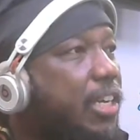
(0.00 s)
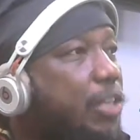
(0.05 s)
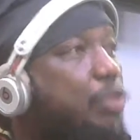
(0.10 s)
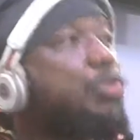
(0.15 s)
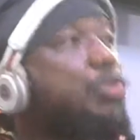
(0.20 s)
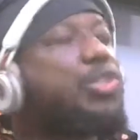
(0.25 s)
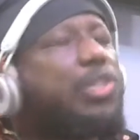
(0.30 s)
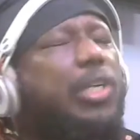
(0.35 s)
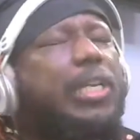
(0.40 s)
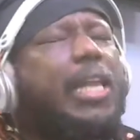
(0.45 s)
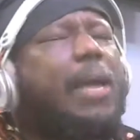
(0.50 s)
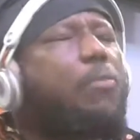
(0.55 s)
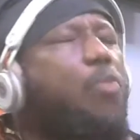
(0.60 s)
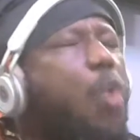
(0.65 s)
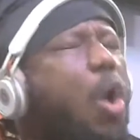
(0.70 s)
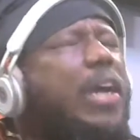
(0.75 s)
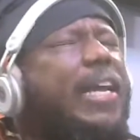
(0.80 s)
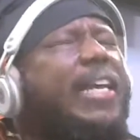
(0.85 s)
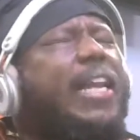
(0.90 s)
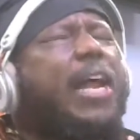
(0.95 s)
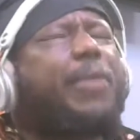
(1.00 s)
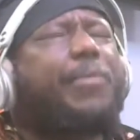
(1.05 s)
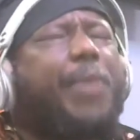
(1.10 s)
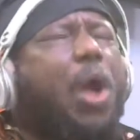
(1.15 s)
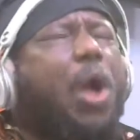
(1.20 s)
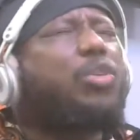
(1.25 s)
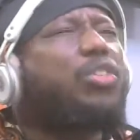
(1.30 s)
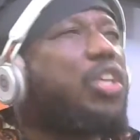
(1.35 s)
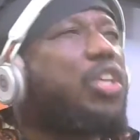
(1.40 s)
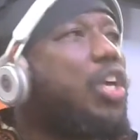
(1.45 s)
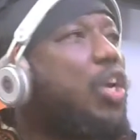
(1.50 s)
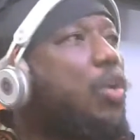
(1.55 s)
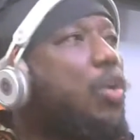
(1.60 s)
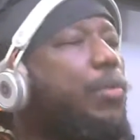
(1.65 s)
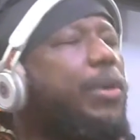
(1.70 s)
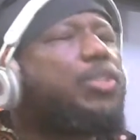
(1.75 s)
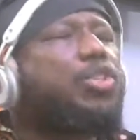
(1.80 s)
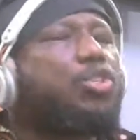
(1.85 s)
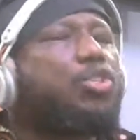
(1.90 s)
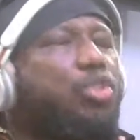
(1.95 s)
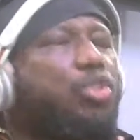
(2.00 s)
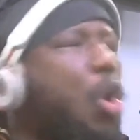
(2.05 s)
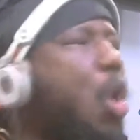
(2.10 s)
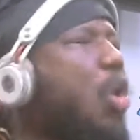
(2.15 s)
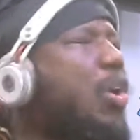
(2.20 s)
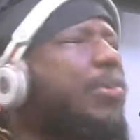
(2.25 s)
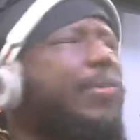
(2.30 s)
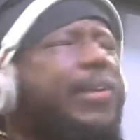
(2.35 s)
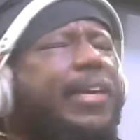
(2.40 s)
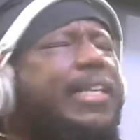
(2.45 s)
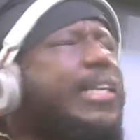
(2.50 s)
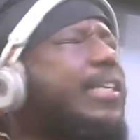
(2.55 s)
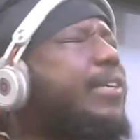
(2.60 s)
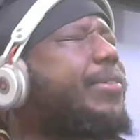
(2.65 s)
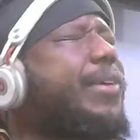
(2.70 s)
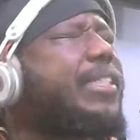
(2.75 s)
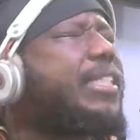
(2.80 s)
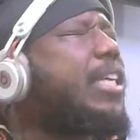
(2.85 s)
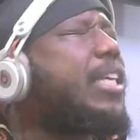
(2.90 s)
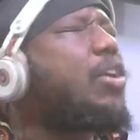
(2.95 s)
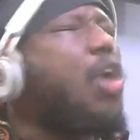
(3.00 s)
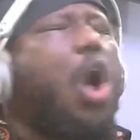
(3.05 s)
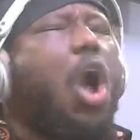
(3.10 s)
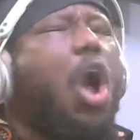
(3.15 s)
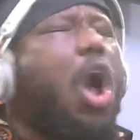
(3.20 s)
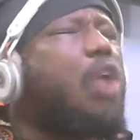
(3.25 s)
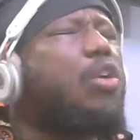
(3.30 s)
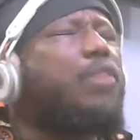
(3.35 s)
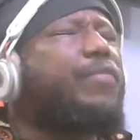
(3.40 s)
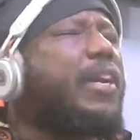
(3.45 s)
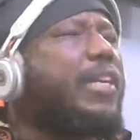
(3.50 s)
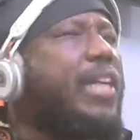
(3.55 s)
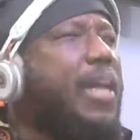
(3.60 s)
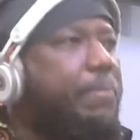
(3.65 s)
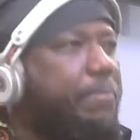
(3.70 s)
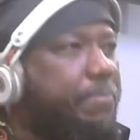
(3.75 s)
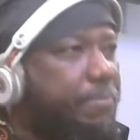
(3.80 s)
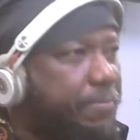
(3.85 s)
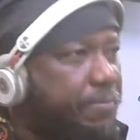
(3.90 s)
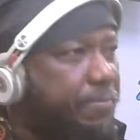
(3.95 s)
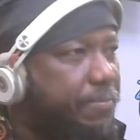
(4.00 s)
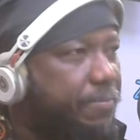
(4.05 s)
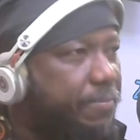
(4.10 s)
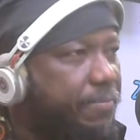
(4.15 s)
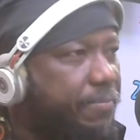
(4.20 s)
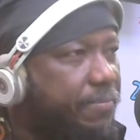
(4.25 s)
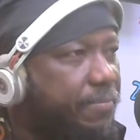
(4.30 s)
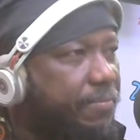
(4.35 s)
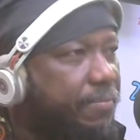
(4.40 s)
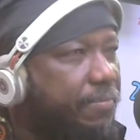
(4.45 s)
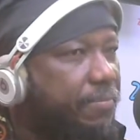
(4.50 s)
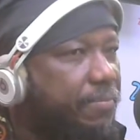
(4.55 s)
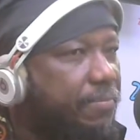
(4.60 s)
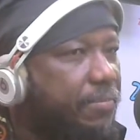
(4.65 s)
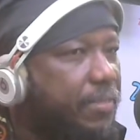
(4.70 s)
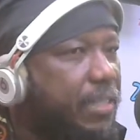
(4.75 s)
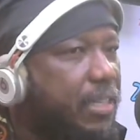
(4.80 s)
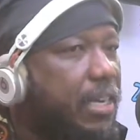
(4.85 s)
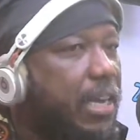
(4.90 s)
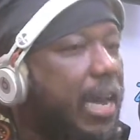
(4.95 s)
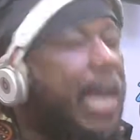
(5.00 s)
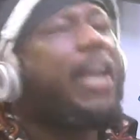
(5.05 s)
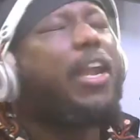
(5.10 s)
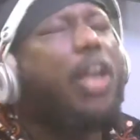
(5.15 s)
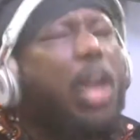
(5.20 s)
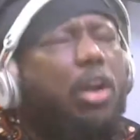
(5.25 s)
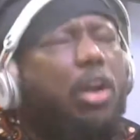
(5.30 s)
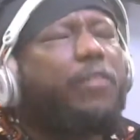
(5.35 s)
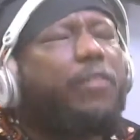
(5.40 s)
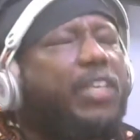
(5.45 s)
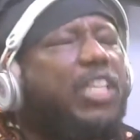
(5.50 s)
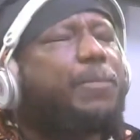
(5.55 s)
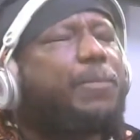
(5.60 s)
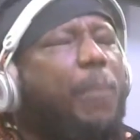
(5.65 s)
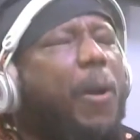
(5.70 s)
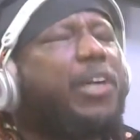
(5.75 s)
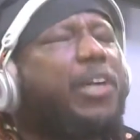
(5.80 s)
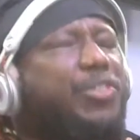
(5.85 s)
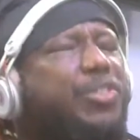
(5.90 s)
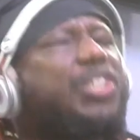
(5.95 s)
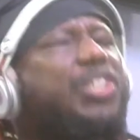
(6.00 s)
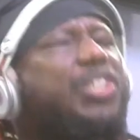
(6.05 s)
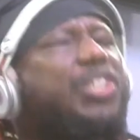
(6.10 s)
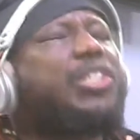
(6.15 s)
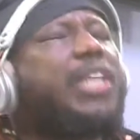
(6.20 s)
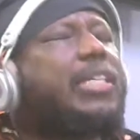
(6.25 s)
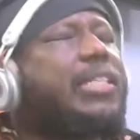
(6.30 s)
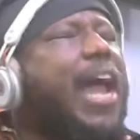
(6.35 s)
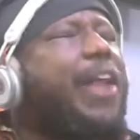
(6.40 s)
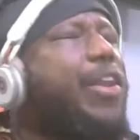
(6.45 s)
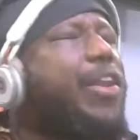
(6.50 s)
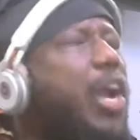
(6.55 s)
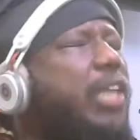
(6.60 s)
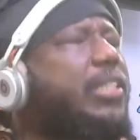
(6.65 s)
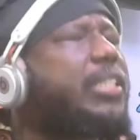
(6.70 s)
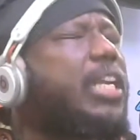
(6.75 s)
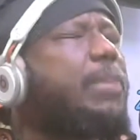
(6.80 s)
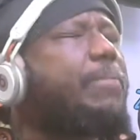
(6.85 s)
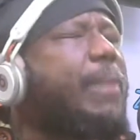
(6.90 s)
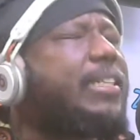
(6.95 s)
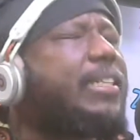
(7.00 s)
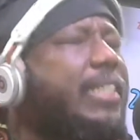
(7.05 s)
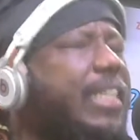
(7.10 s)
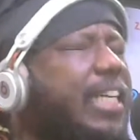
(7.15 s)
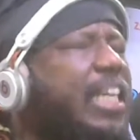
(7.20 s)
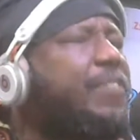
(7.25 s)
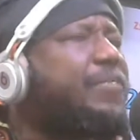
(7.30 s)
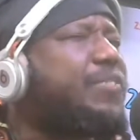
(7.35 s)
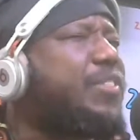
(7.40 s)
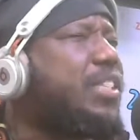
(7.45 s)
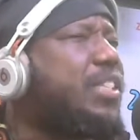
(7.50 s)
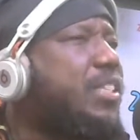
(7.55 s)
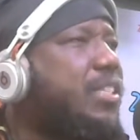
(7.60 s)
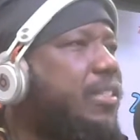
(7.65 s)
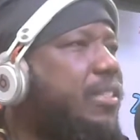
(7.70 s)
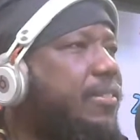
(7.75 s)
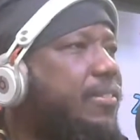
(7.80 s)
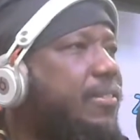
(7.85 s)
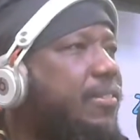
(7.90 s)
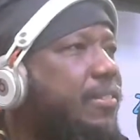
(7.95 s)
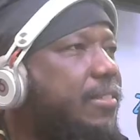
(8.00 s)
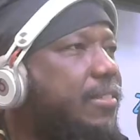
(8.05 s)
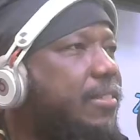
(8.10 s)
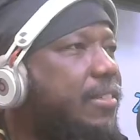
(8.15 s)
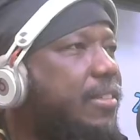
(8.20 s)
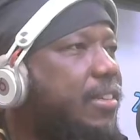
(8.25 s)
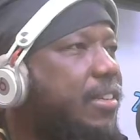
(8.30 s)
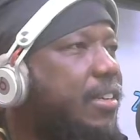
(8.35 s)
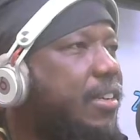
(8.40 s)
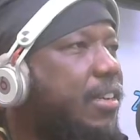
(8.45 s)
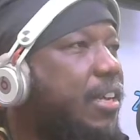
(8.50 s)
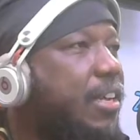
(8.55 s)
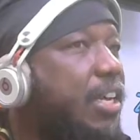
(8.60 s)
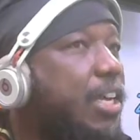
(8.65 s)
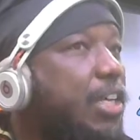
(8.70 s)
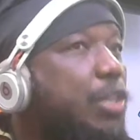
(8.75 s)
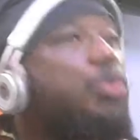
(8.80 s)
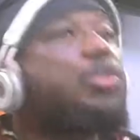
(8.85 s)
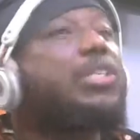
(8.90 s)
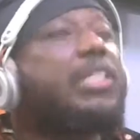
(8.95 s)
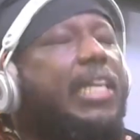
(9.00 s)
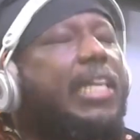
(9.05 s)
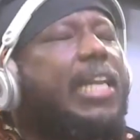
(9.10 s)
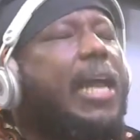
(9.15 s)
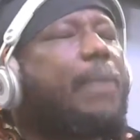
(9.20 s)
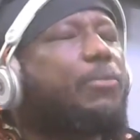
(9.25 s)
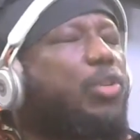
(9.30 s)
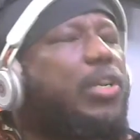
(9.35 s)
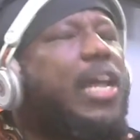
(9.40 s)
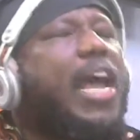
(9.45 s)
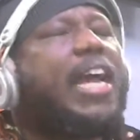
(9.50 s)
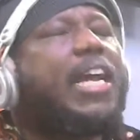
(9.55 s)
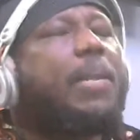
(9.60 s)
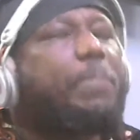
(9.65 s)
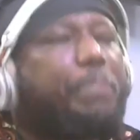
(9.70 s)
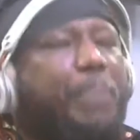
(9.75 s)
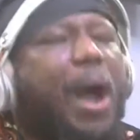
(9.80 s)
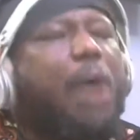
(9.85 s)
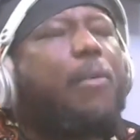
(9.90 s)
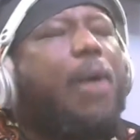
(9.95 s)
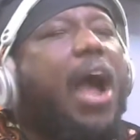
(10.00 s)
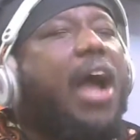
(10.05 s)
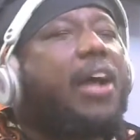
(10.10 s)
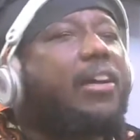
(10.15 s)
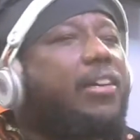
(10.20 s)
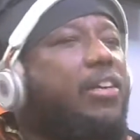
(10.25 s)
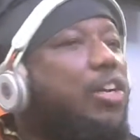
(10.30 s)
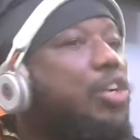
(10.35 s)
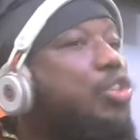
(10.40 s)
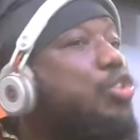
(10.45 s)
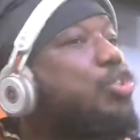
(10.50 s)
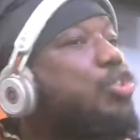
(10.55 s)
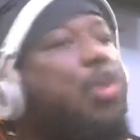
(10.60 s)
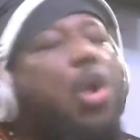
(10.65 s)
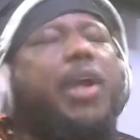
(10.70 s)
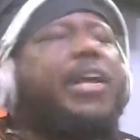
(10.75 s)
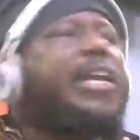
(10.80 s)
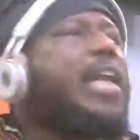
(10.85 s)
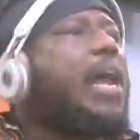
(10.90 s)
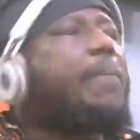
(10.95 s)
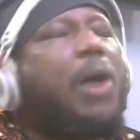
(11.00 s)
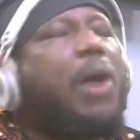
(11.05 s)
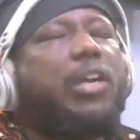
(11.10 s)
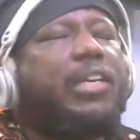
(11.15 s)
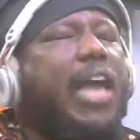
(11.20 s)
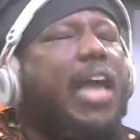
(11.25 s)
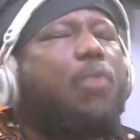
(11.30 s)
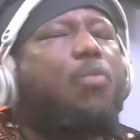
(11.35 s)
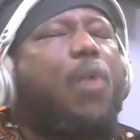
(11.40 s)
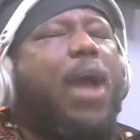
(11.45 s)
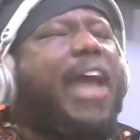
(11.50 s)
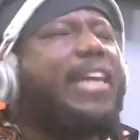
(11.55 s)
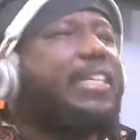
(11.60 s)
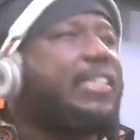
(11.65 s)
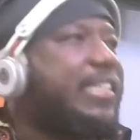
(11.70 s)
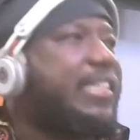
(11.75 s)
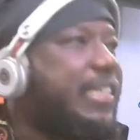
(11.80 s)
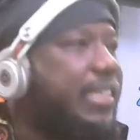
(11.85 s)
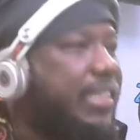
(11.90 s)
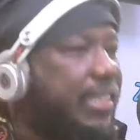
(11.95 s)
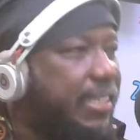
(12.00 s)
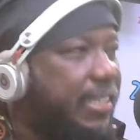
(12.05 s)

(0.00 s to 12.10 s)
You see them walking around with stroke written all over them. A lot of these politicians are nothing but thieves. You see them today in power, throwing about their weight